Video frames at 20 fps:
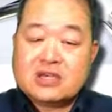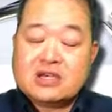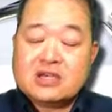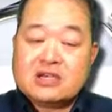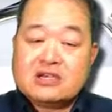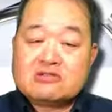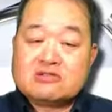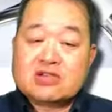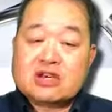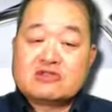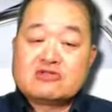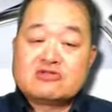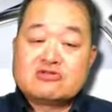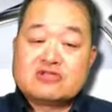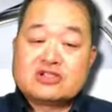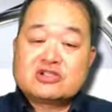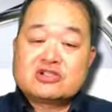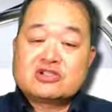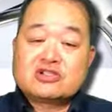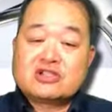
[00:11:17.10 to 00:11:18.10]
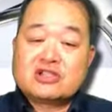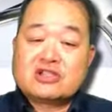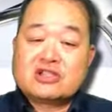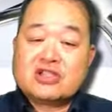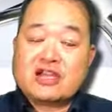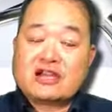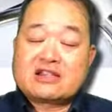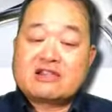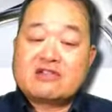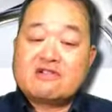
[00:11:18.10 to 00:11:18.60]
It was also interesting
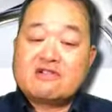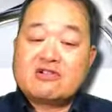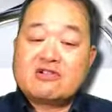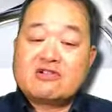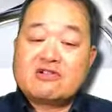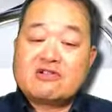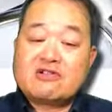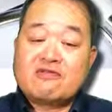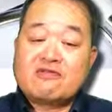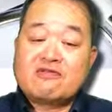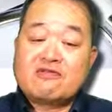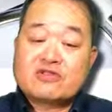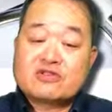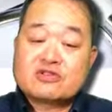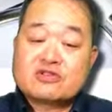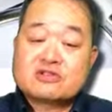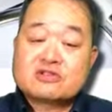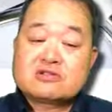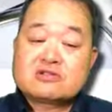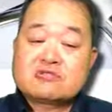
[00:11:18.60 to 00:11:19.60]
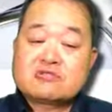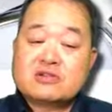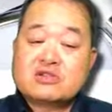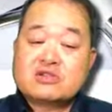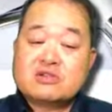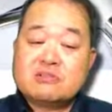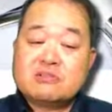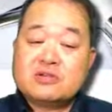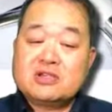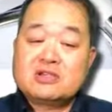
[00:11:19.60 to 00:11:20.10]
that the very first
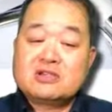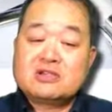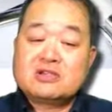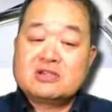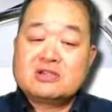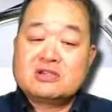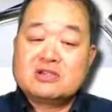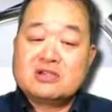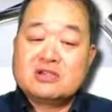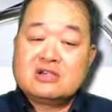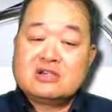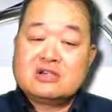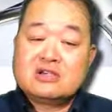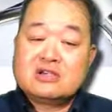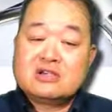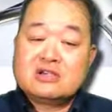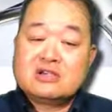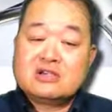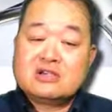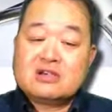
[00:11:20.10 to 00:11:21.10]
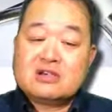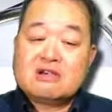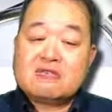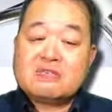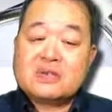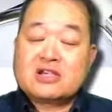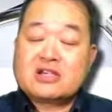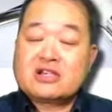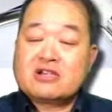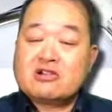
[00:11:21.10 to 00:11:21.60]
recipient of
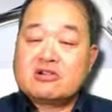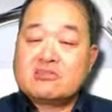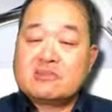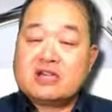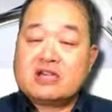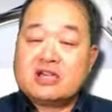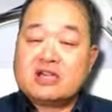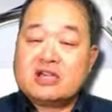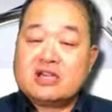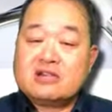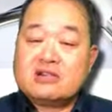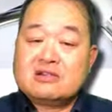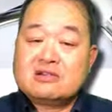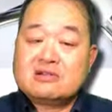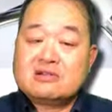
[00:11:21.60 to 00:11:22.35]
Medicare and Medicaid